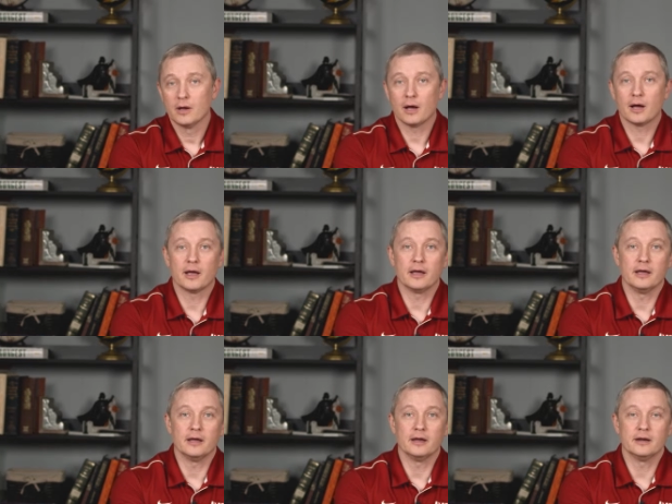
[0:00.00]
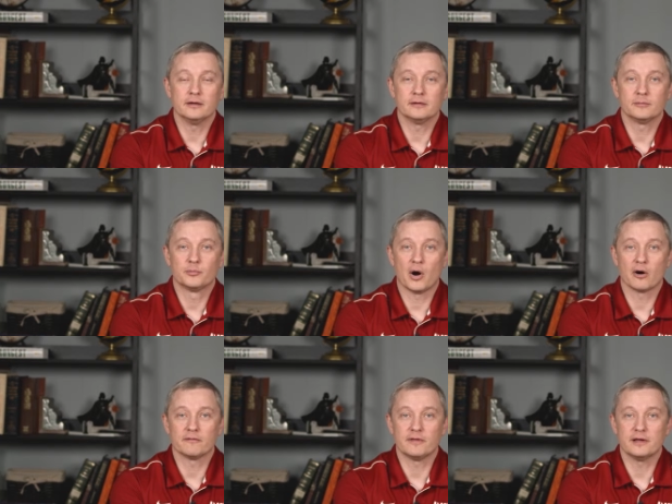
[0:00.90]
uh, in
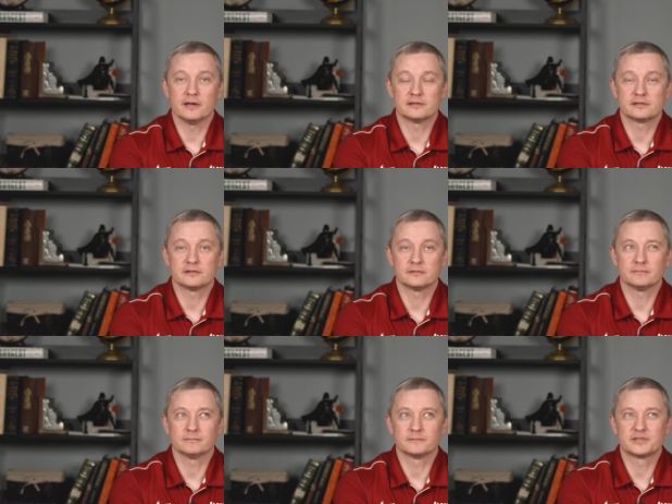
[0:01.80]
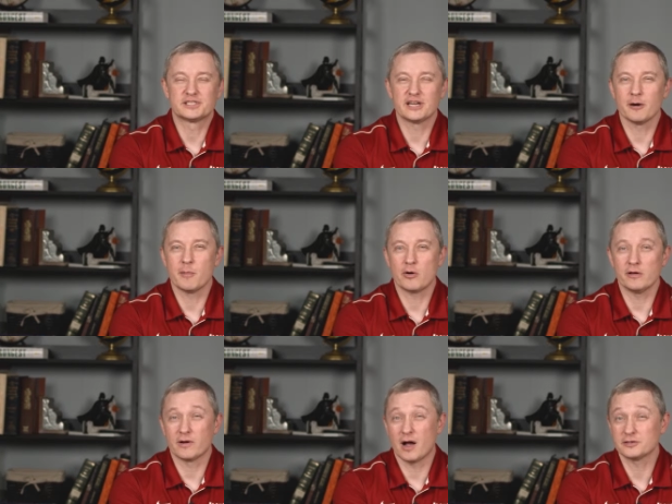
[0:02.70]
part of this ceremony
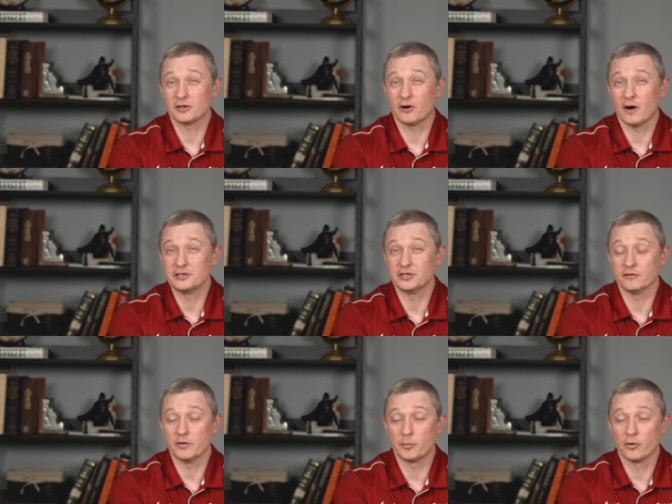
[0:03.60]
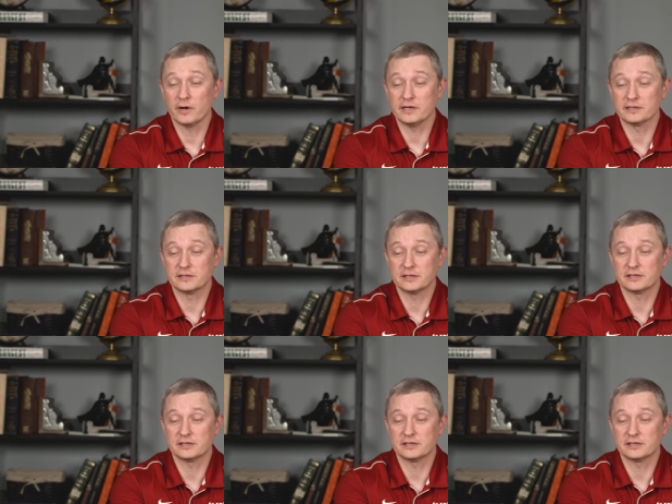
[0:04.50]
of consecration of the priests.